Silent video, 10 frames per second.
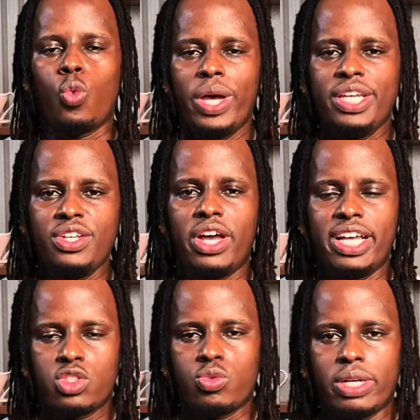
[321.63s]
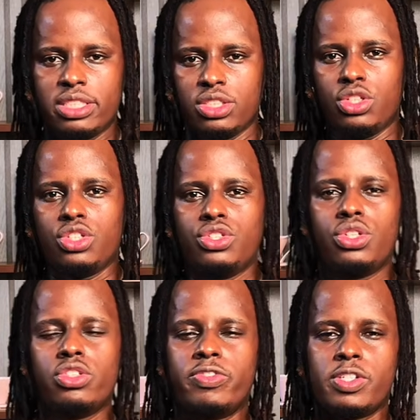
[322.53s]
when you're extracting your
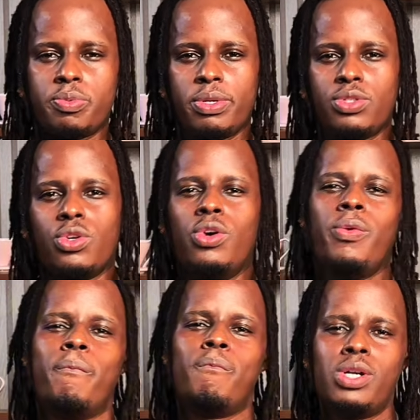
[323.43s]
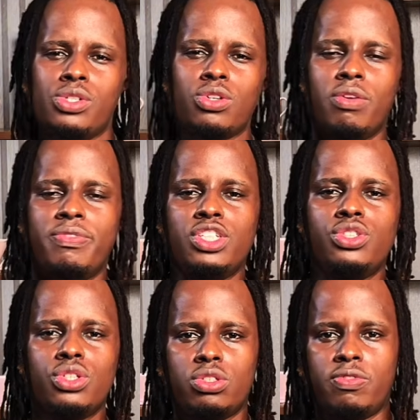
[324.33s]
shot of espresso, most of the
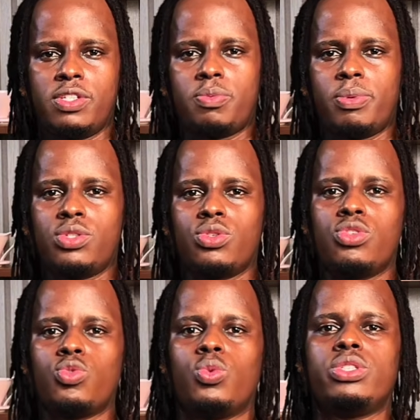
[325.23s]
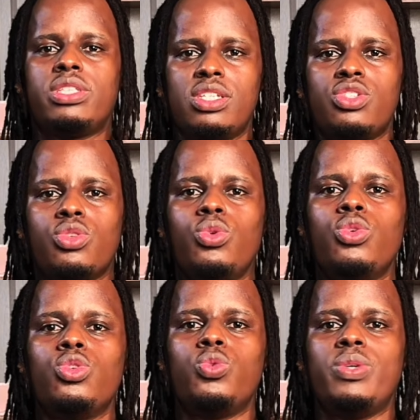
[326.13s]
shot of espressos will taste
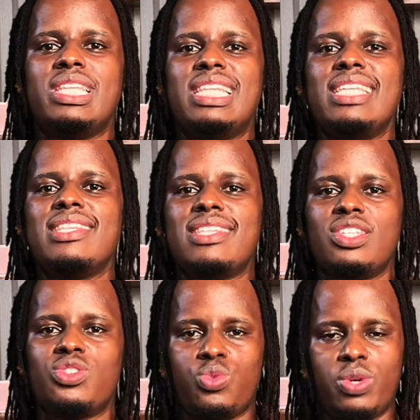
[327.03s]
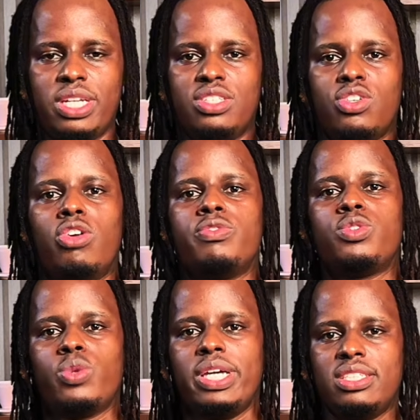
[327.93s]
good within this range
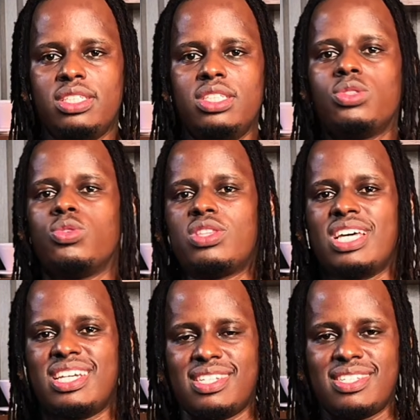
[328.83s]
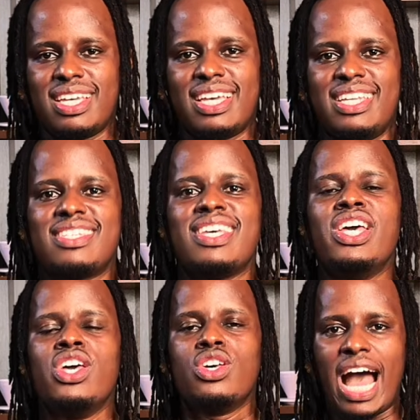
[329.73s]
of 20 to 30 seconds.
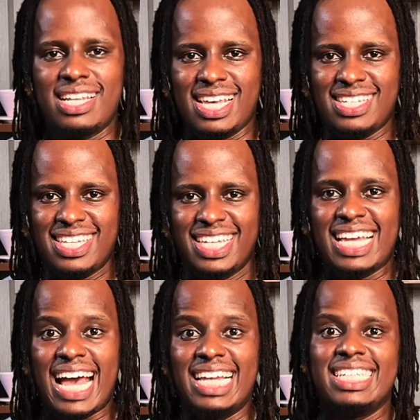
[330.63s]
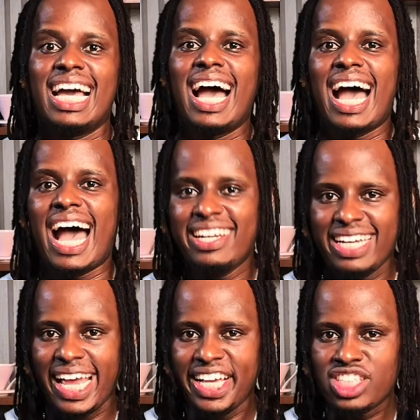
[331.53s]
As I said earlier,
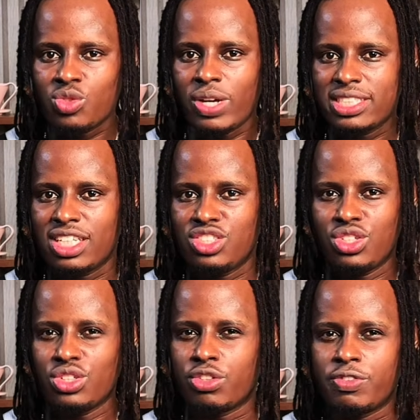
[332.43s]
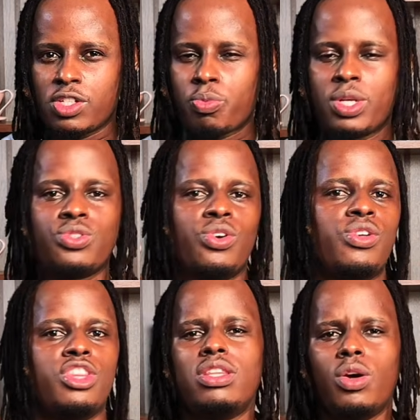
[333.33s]
under extracted shot of
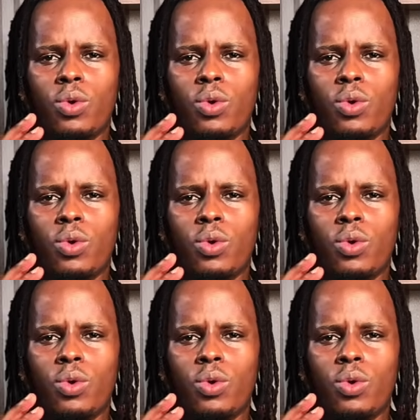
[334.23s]
espresso, the